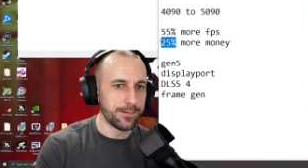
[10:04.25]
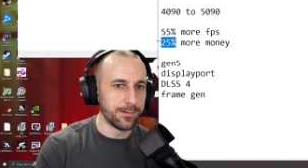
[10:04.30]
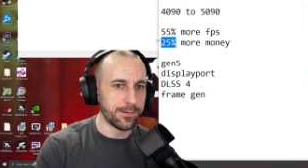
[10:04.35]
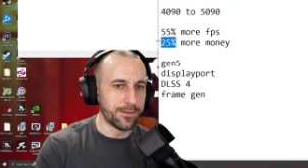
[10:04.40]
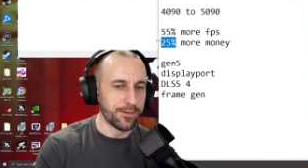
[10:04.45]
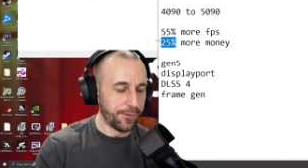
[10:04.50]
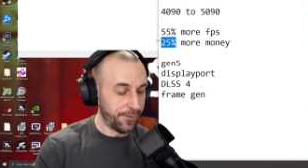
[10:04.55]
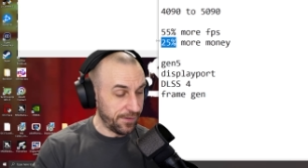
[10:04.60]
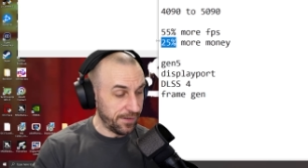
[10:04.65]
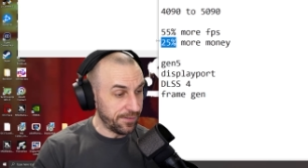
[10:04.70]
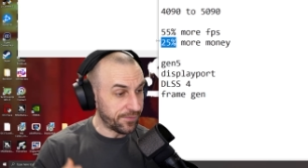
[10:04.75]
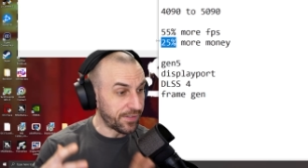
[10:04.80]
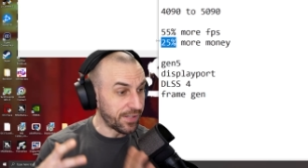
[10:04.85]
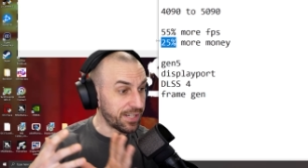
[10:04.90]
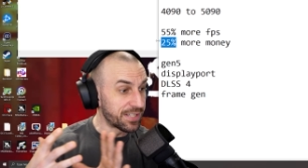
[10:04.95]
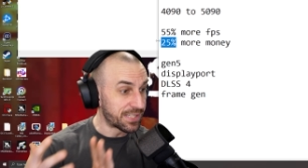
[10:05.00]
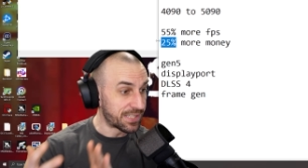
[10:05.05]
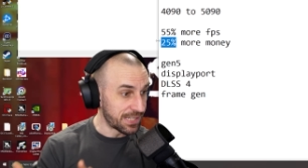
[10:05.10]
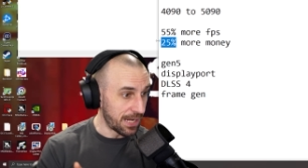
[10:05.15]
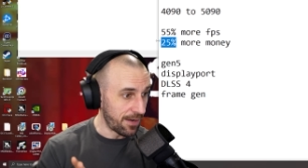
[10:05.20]
the
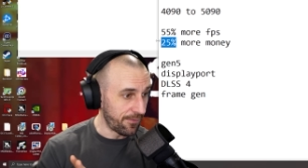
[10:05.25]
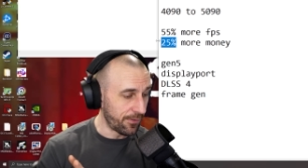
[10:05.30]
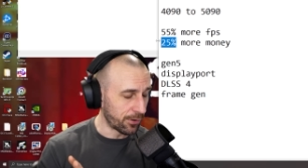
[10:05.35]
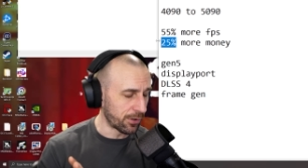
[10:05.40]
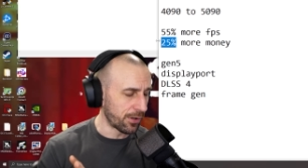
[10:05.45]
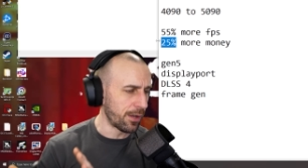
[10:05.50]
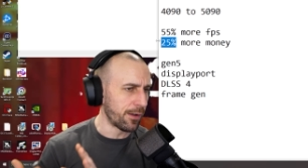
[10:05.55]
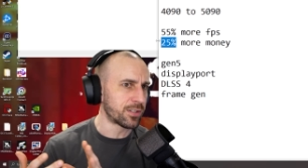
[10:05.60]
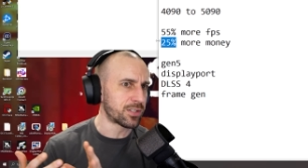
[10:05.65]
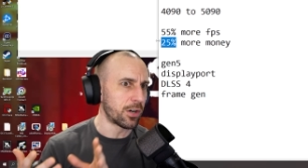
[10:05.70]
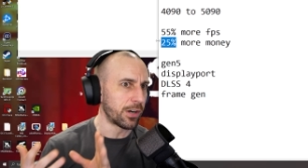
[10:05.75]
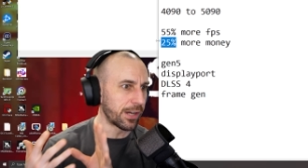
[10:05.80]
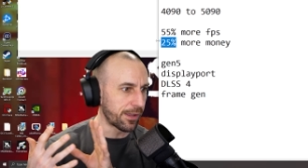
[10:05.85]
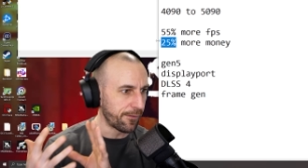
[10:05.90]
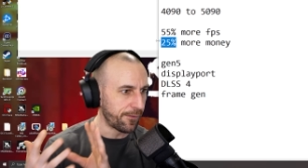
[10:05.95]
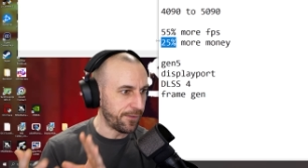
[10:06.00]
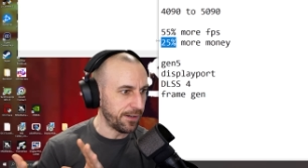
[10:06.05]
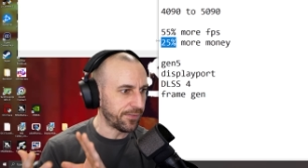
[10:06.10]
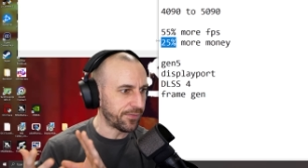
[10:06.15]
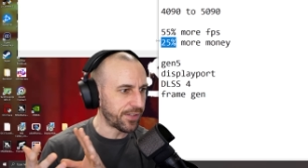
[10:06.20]
57 or the sorry the
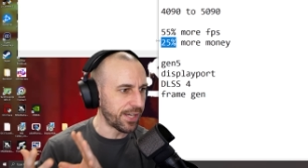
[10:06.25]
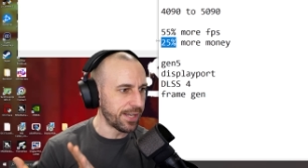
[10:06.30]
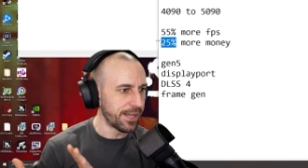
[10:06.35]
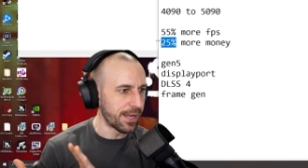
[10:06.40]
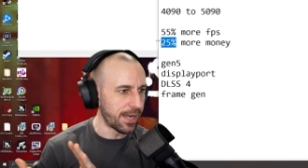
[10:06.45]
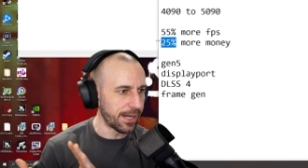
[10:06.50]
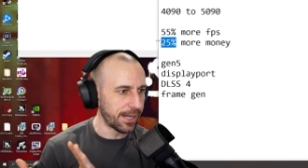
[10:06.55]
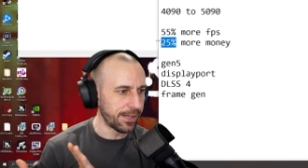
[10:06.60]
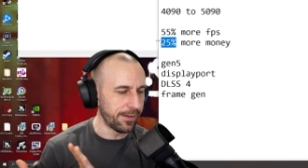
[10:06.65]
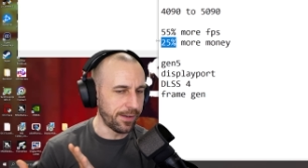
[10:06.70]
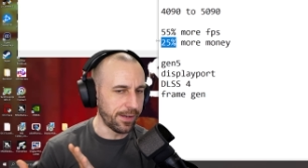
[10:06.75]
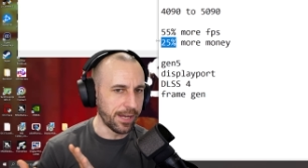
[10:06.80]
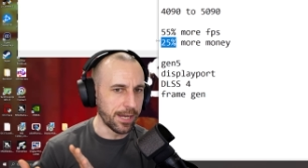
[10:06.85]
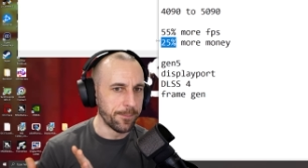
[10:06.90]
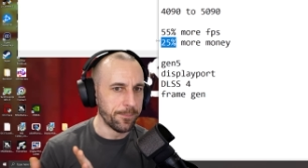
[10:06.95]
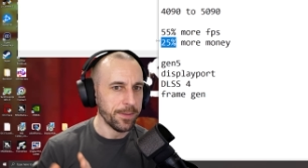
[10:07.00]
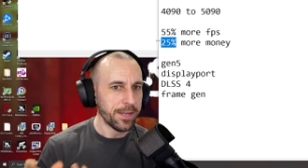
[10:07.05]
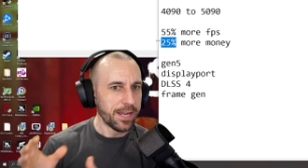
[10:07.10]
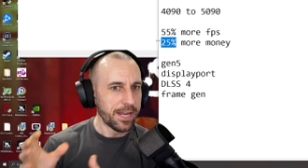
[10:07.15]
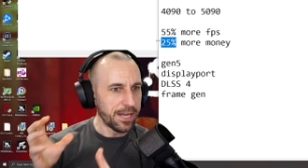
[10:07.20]
5090
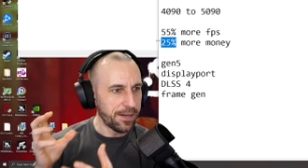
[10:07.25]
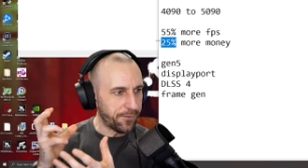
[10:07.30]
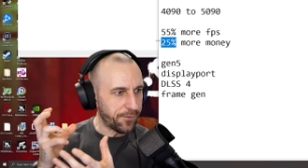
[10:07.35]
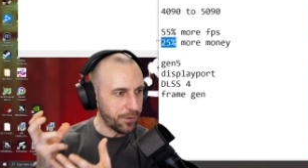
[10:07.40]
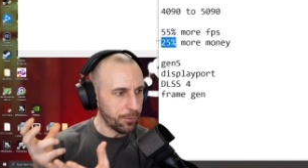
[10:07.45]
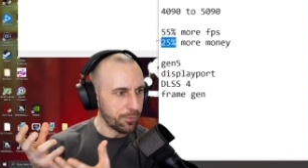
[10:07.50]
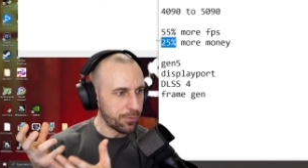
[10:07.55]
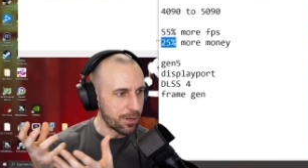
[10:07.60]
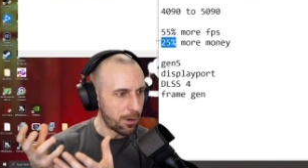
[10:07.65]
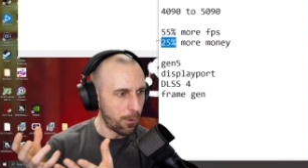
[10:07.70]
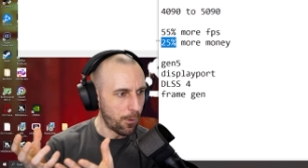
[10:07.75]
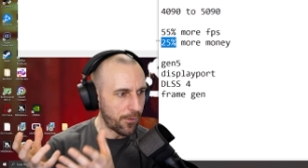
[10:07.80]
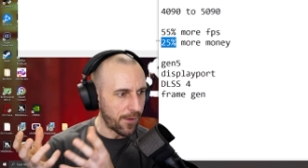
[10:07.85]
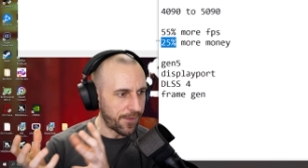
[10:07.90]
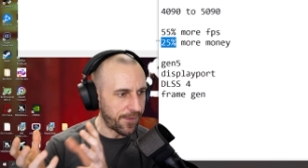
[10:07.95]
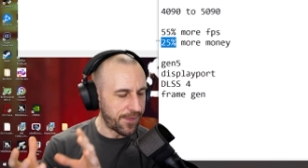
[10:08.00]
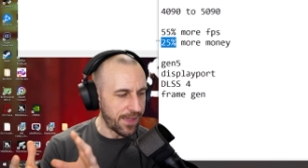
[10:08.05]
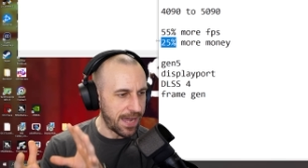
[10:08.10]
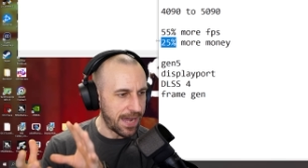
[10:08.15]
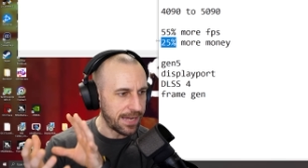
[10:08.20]
if you know
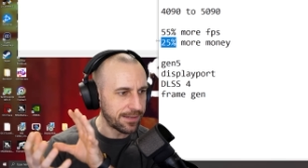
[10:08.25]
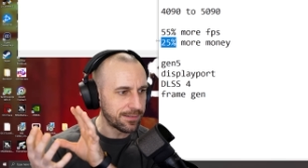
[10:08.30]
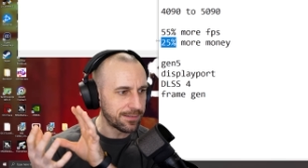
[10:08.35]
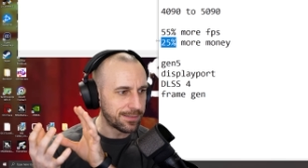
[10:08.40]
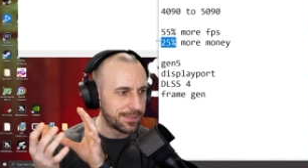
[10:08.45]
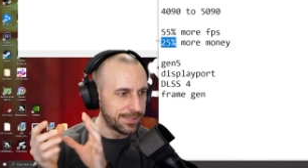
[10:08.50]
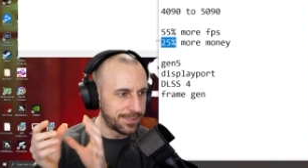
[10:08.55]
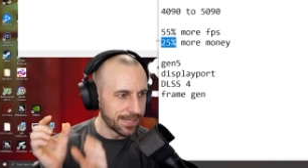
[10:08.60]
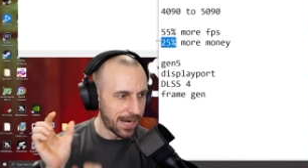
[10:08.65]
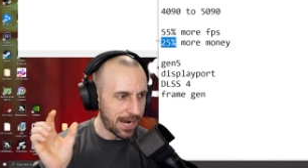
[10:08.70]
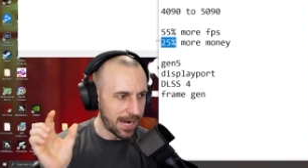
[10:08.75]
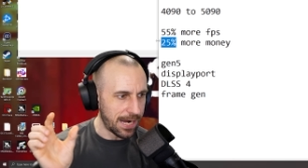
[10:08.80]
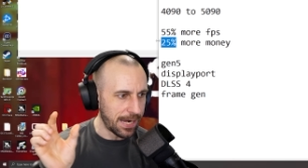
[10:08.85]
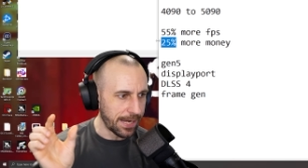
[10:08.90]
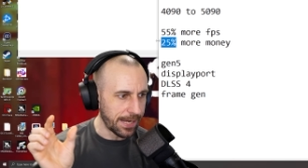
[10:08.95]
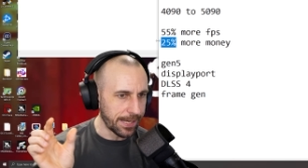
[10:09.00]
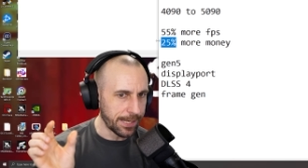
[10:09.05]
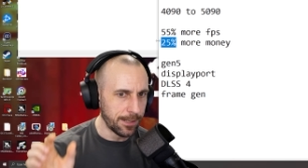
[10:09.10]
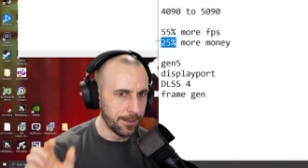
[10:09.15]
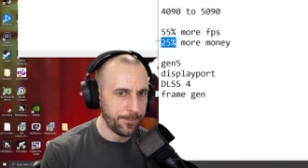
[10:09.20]
that that
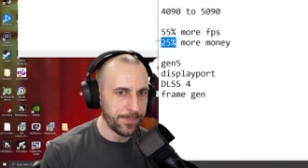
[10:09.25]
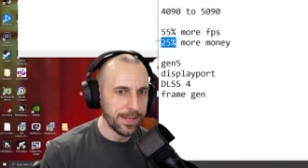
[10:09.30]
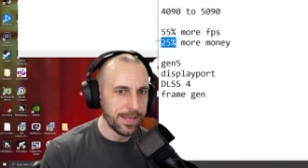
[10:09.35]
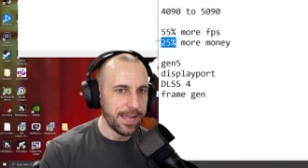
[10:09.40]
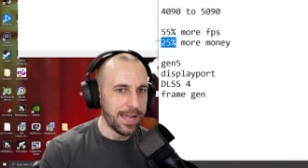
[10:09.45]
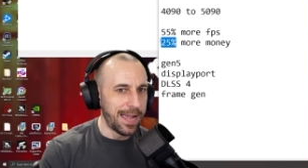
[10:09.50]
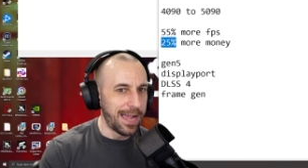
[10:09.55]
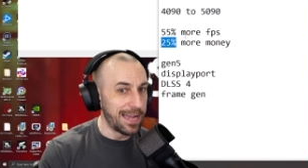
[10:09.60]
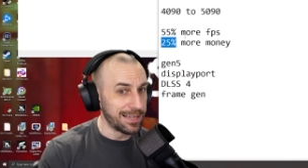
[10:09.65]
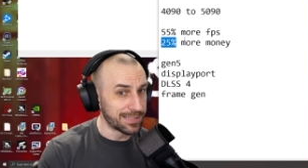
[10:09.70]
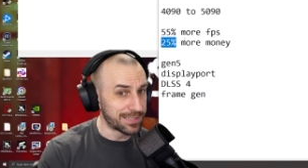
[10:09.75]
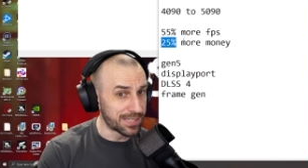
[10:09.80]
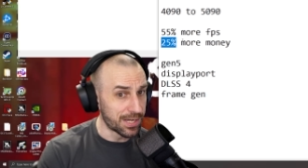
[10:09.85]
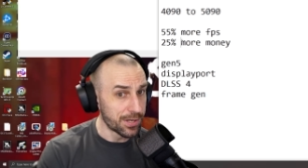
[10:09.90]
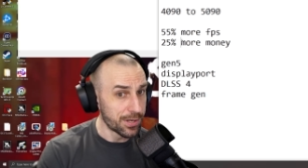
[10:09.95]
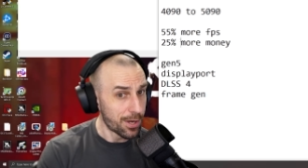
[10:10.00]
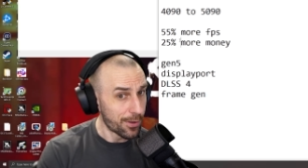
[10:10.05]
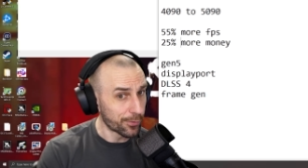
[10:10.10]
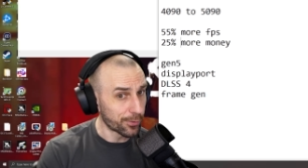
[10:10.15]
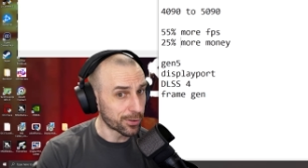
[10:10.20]
die has
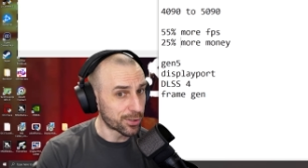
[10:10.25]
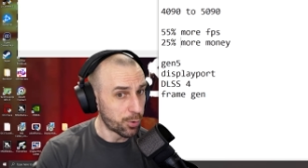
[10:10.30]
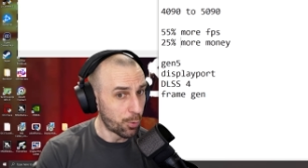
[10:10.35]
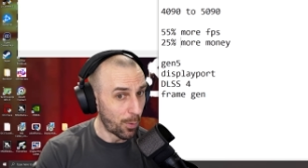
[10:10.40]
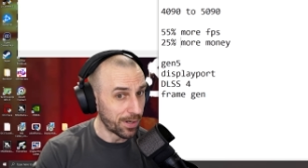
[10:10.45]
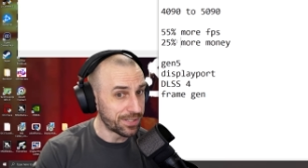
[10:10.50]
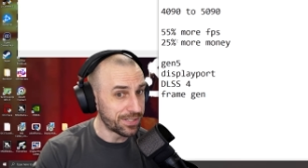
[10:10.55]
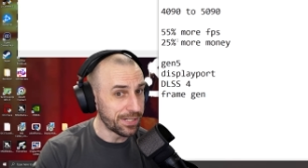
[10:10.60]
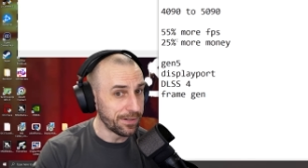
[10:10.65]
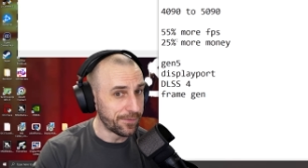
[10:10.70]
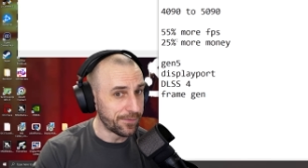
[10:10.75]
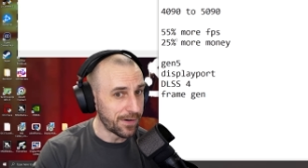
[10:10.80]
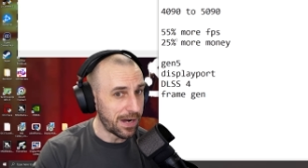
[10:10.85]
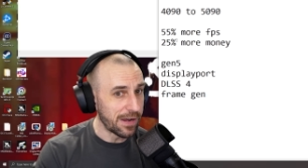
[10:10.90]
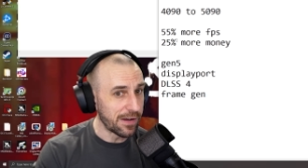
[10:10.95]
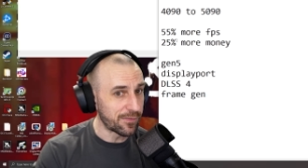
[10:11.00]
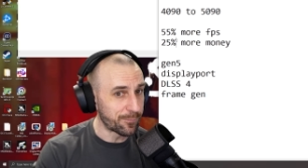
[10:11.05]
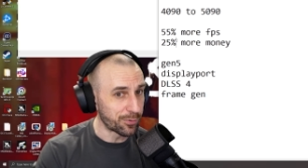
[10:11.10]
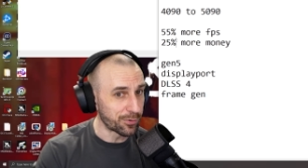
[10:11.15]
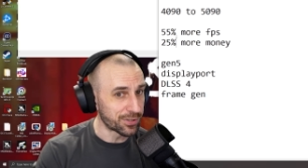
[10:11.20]
another
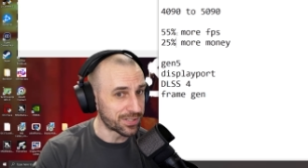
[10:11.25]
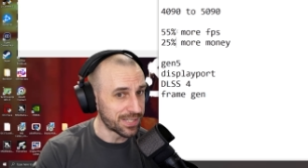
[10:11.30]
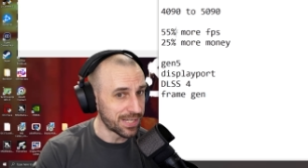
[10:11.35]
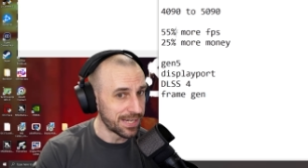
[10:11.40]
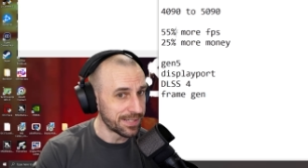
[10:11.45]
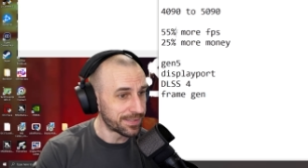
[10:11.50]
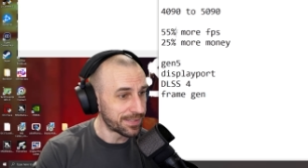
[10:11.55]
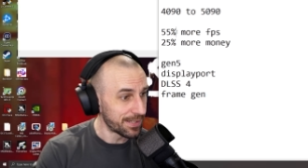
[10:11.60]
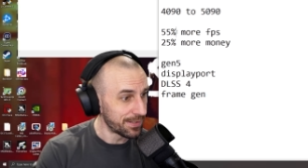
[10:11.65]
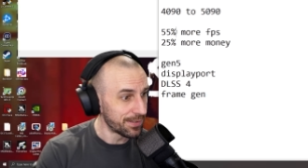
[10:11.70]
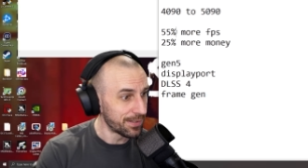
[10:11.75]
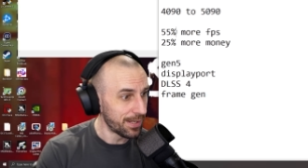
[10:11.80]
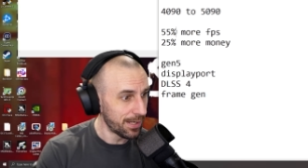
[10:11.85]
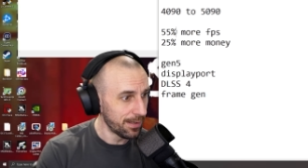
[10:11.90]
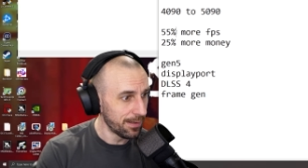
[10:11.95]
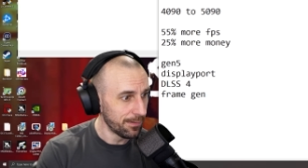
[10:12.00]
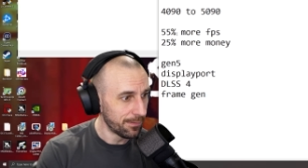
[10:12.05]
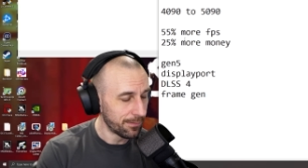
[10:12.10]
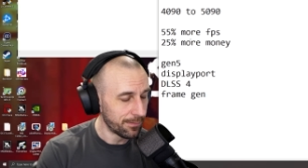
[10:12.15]
25% in it